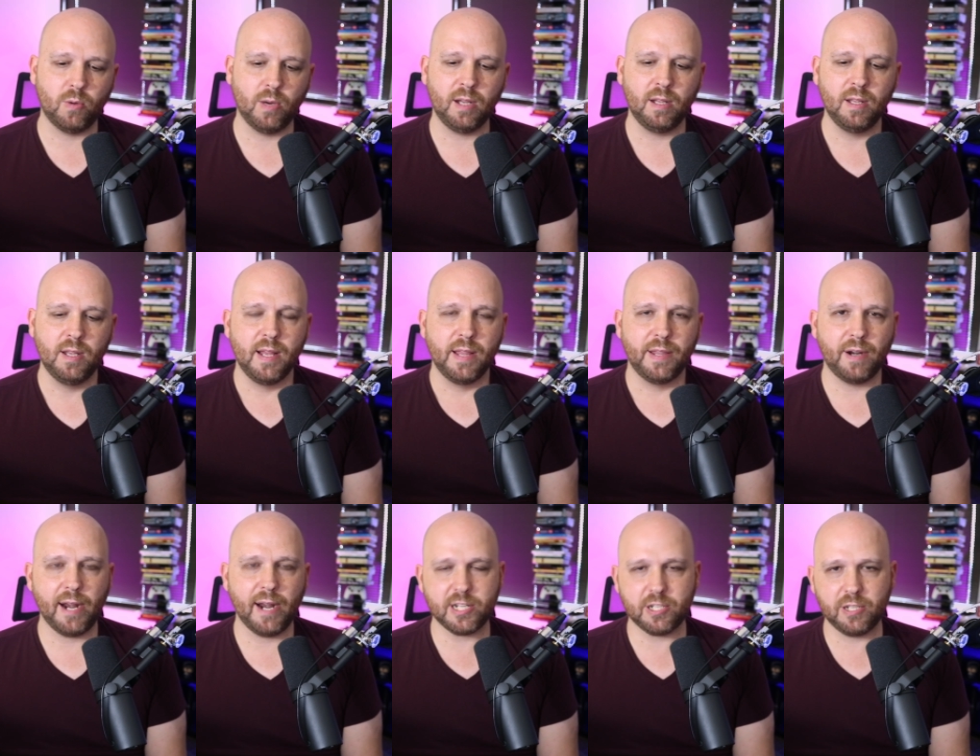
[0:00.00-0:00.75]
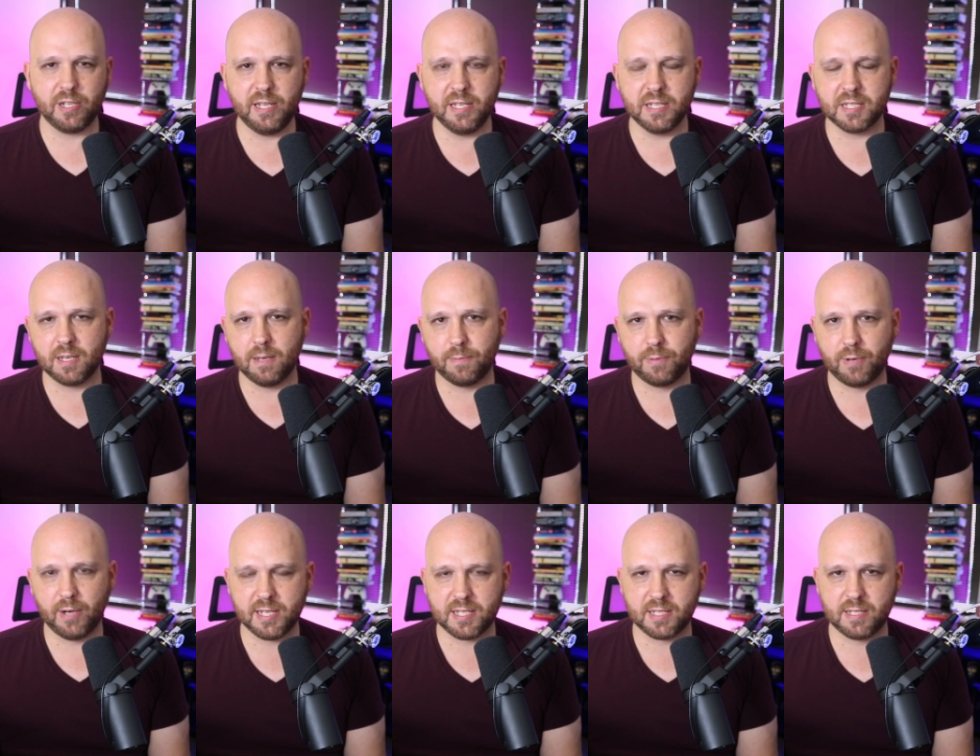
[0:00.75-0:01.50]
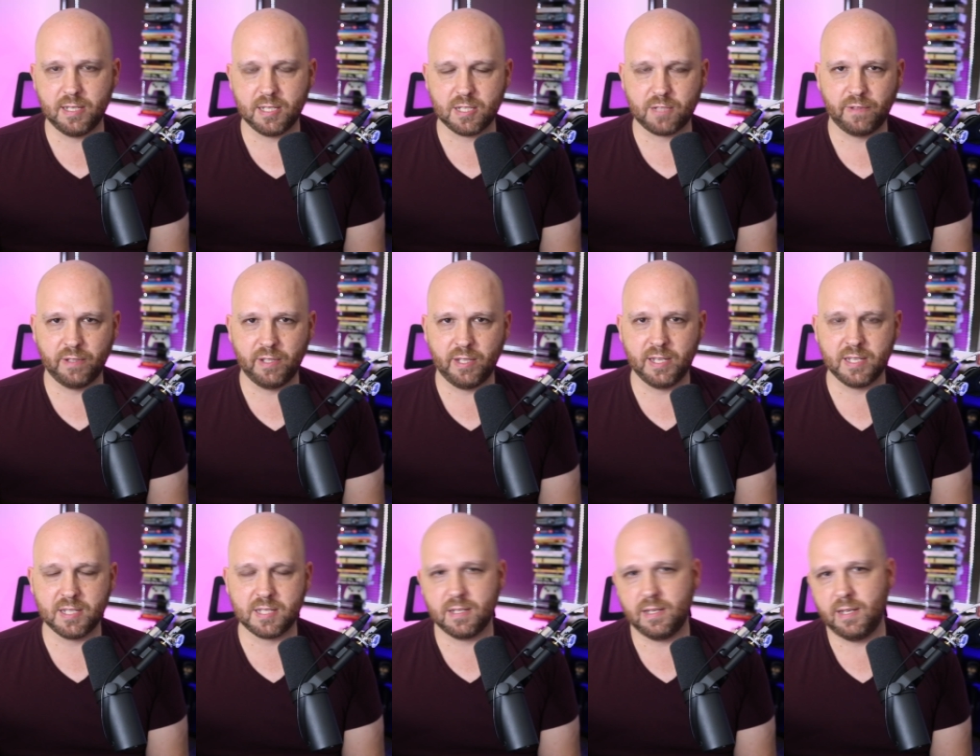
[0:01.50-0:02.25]
Well, there actually is some precedence for
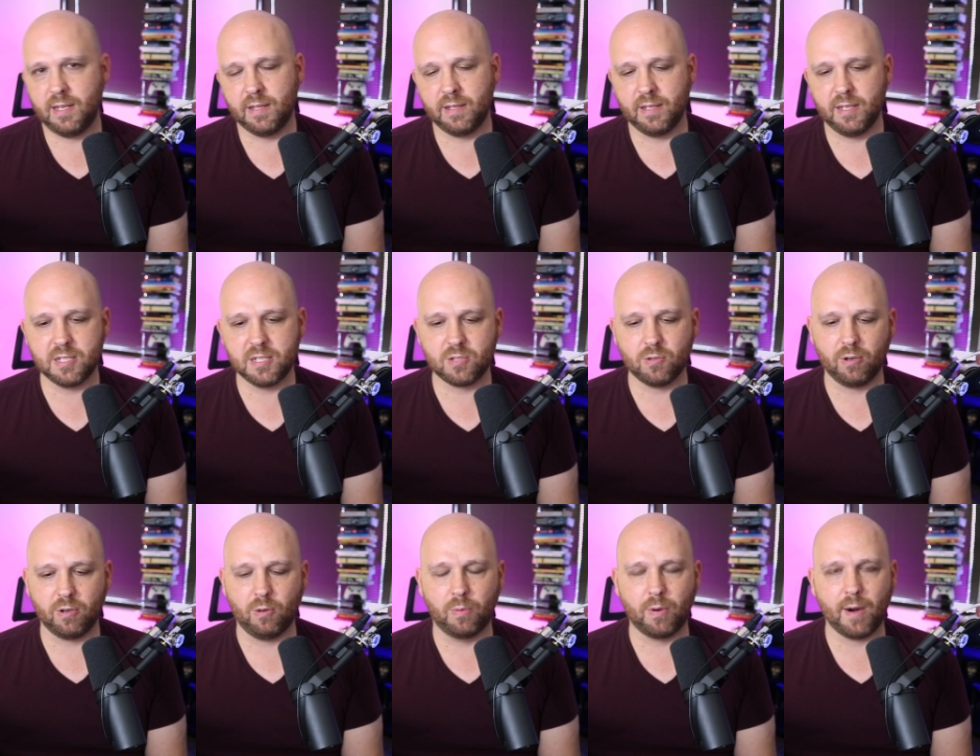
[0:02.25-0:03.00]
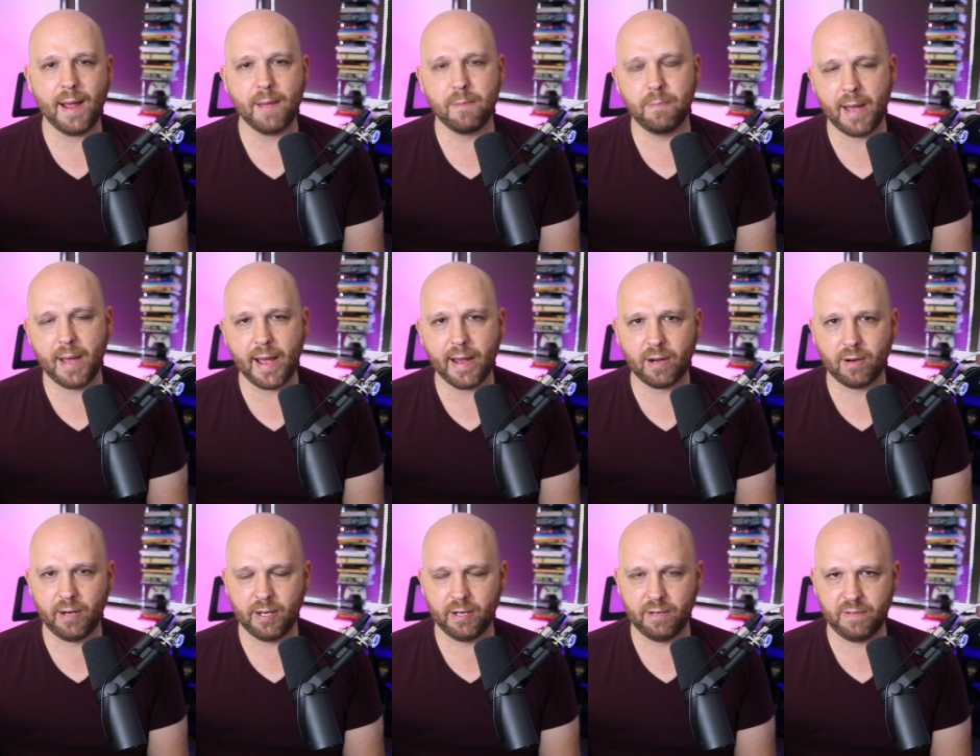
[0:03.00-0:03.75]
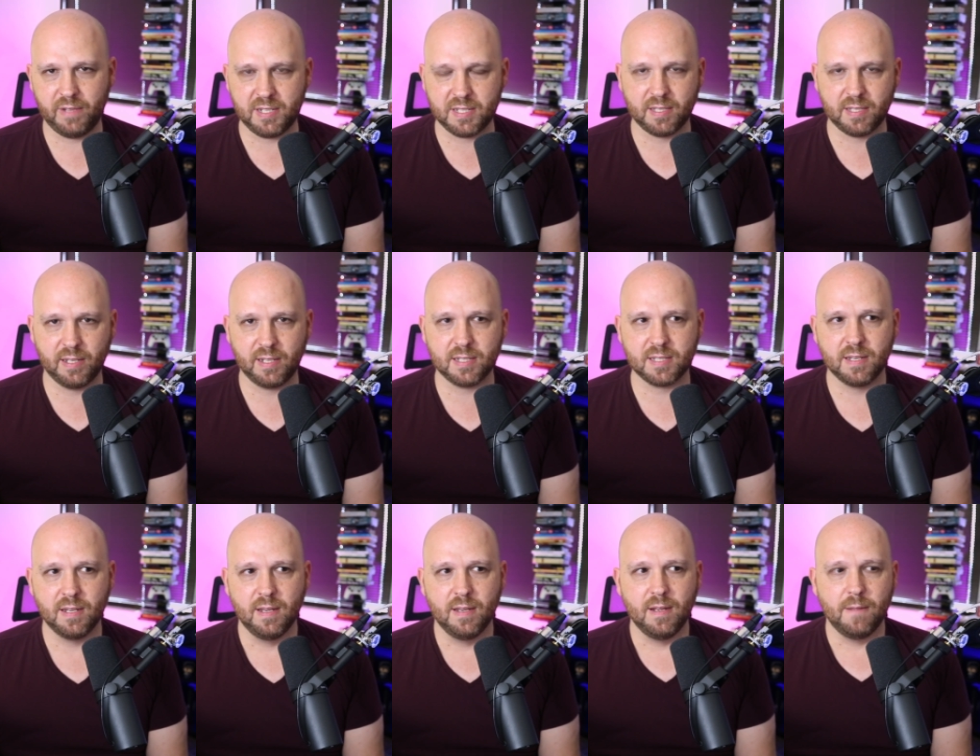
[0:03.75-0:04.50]
this in the historical background of these things,